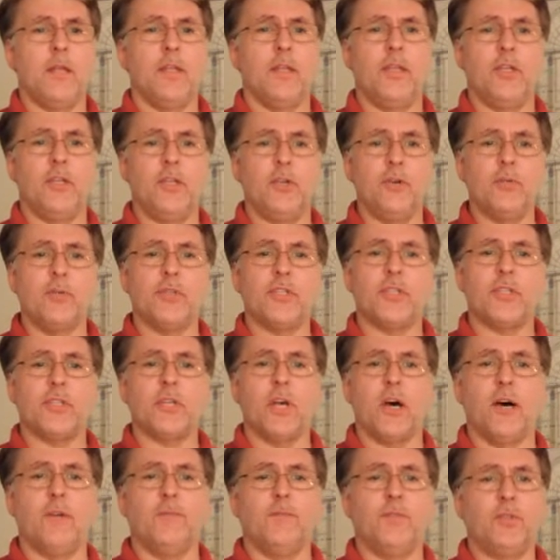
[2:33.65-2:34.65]
The
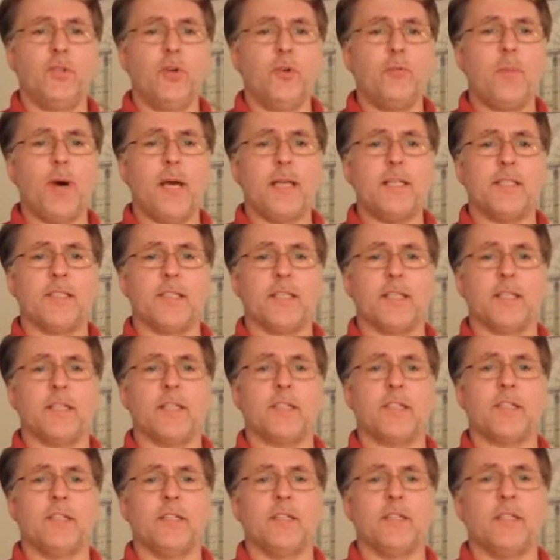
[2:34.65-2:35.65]
use of 2x6
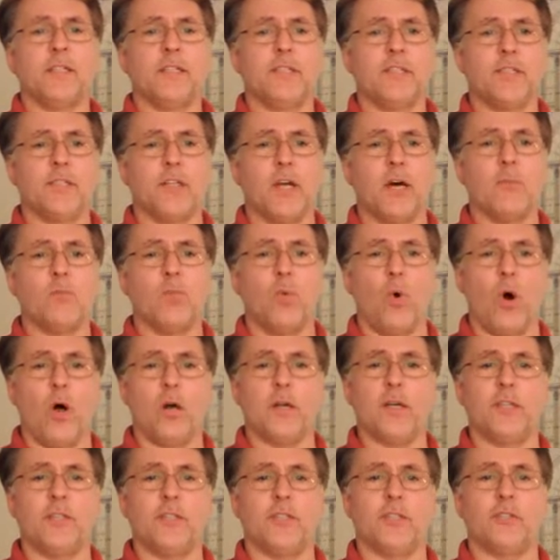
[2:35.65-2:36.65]
stud
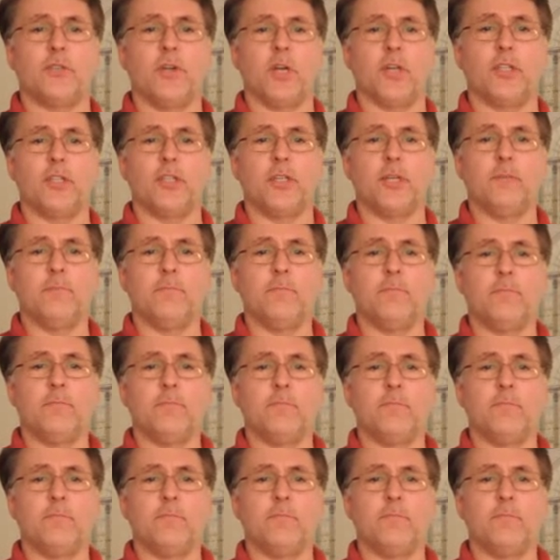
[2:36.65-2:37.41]
wall construction